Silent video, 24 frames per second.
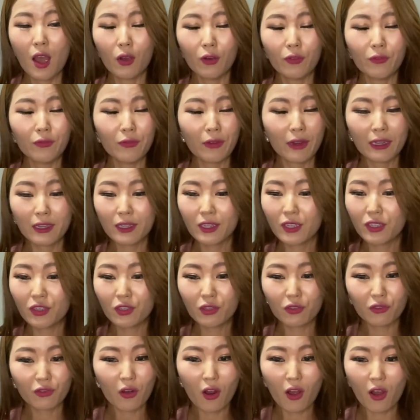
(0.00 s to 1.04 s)
very
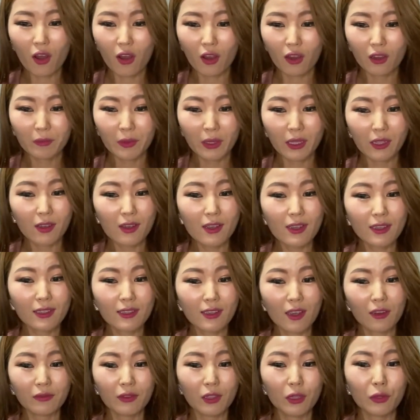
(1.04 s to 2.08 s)
strong because
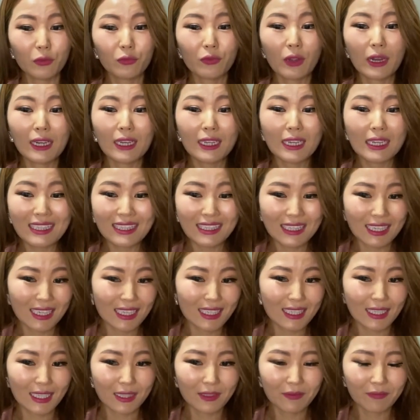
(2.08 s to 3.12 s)
of the rainy
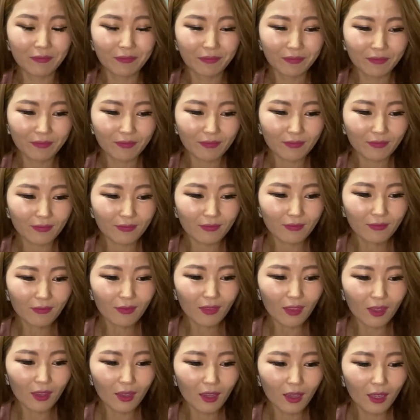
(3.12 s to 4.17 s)
season.
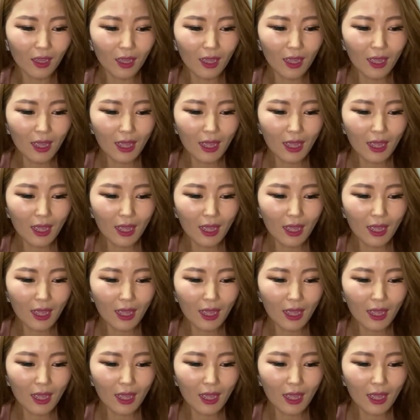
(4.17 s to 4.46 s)
Mm-hmm.